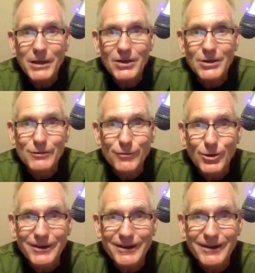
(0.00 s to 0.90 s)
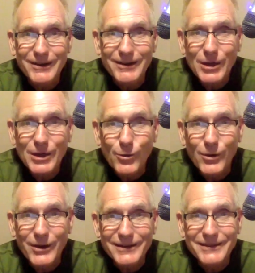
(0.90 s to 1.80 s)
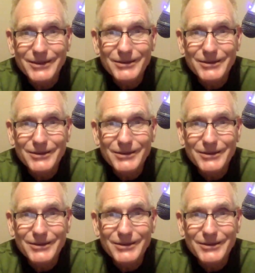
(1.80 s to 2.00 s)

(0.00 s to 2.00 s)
because of your little video on